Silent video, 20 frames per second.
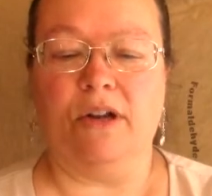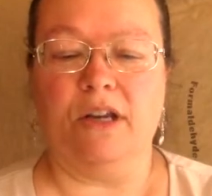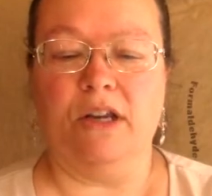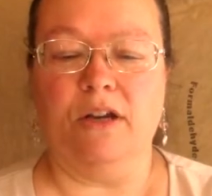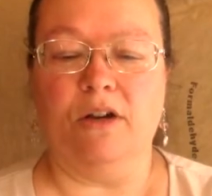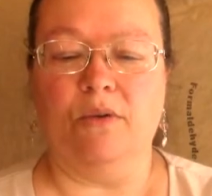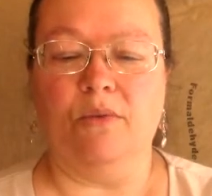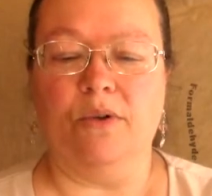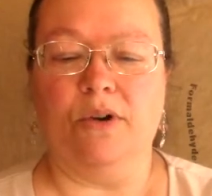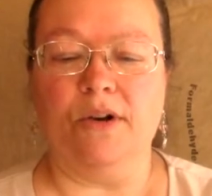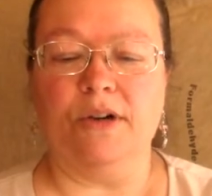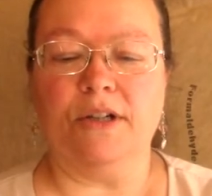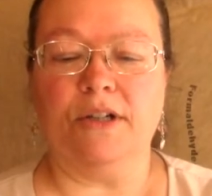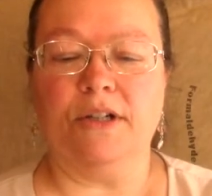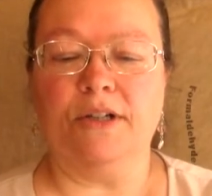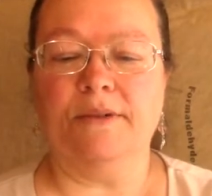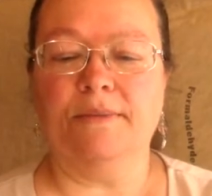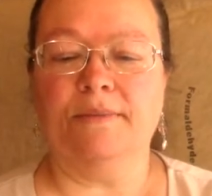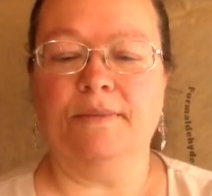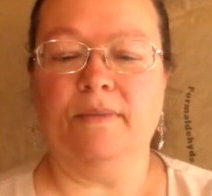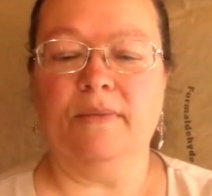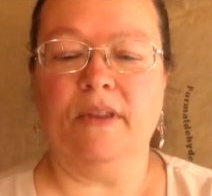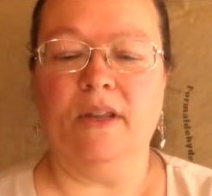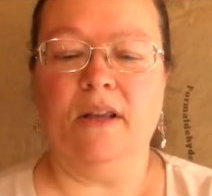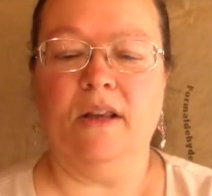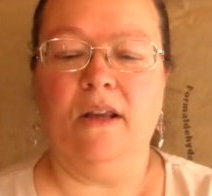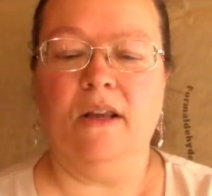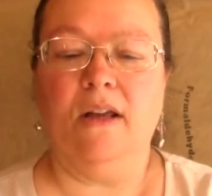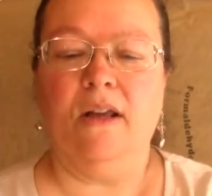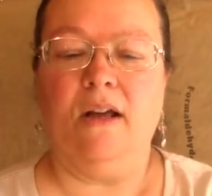heel worked.
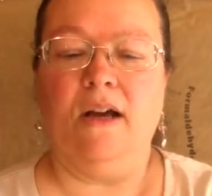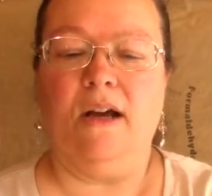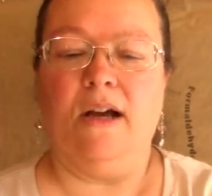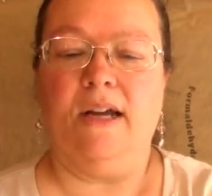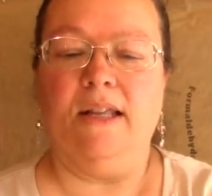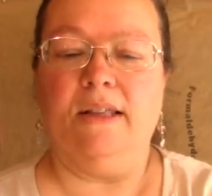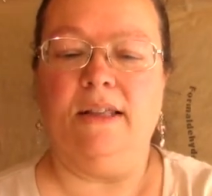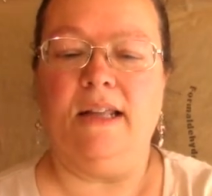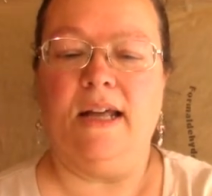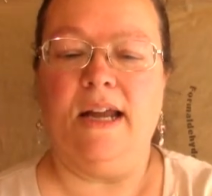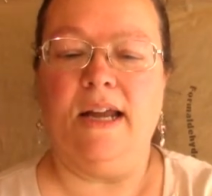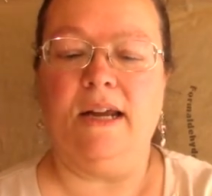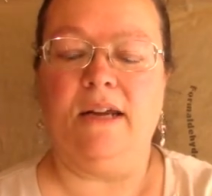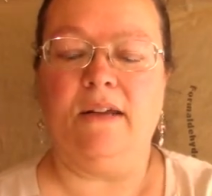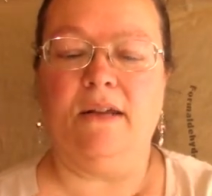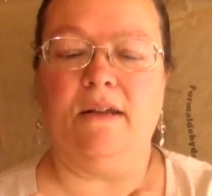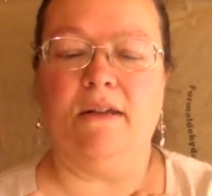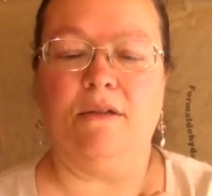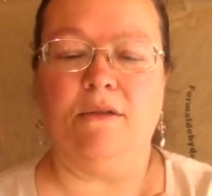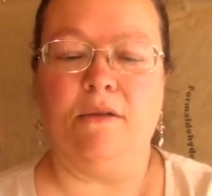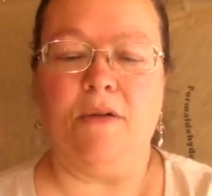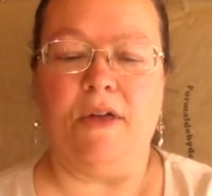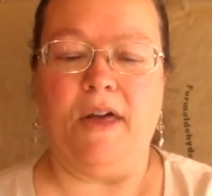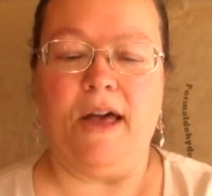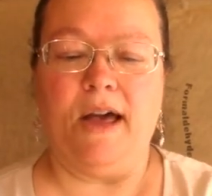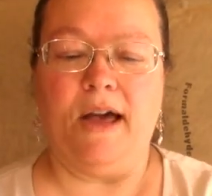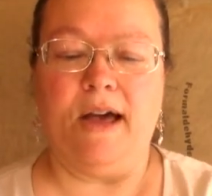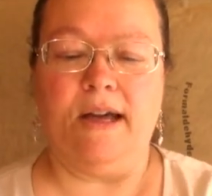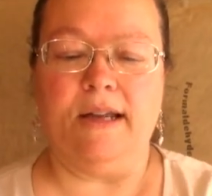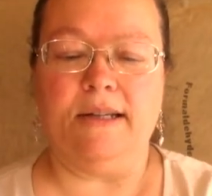I like
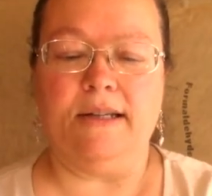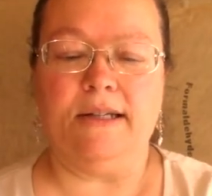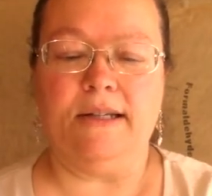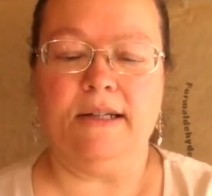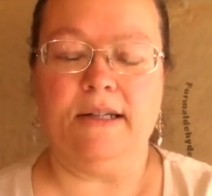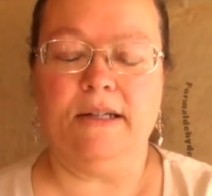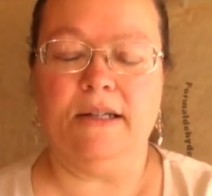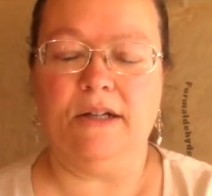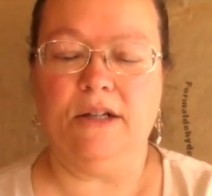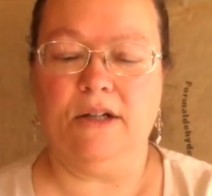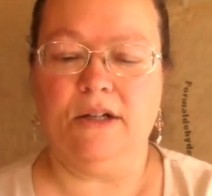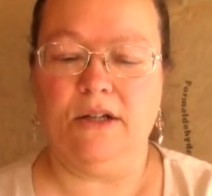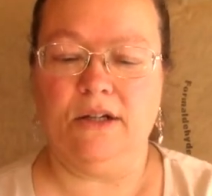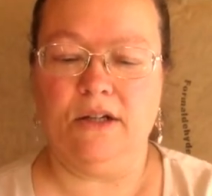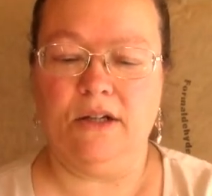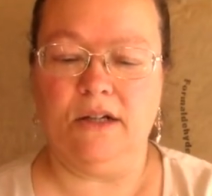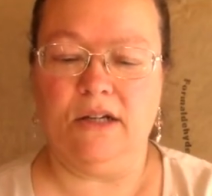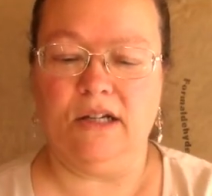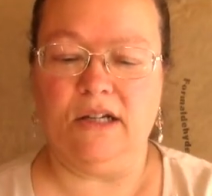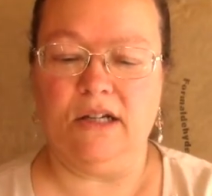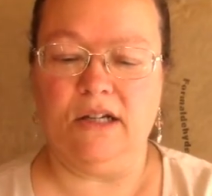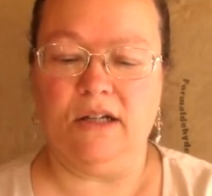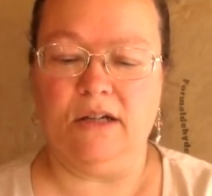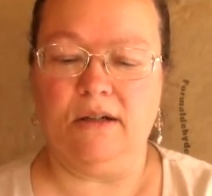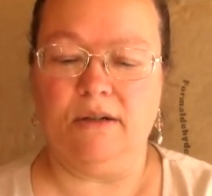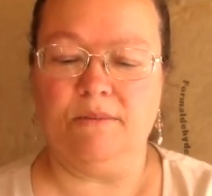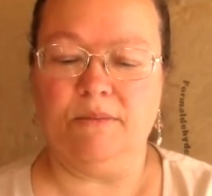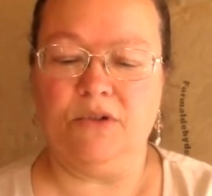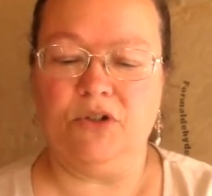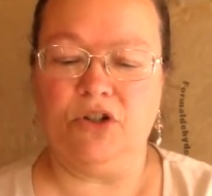that
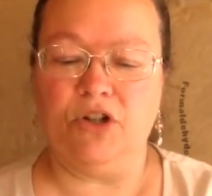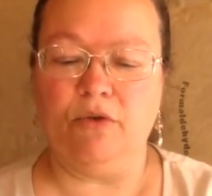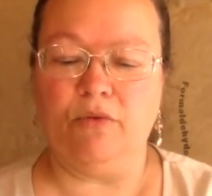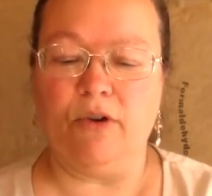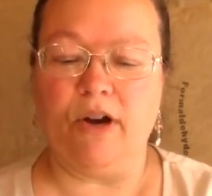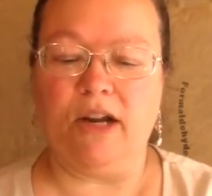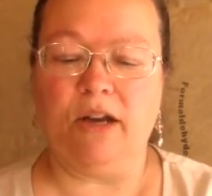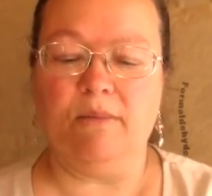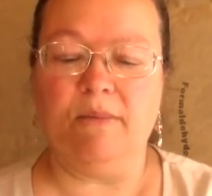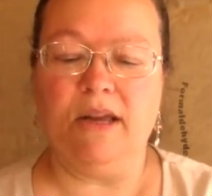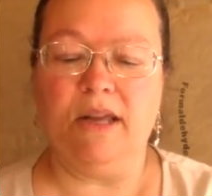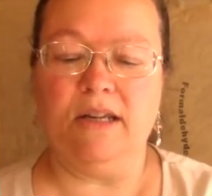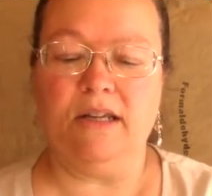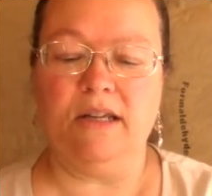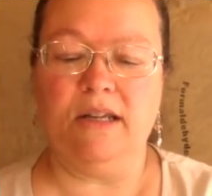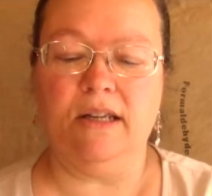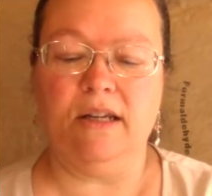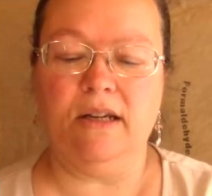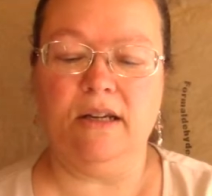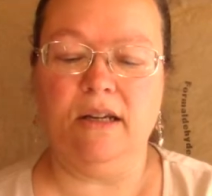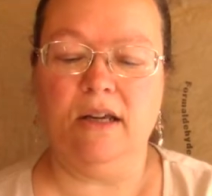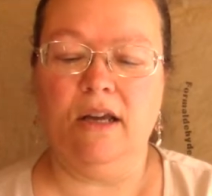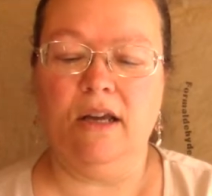she recommended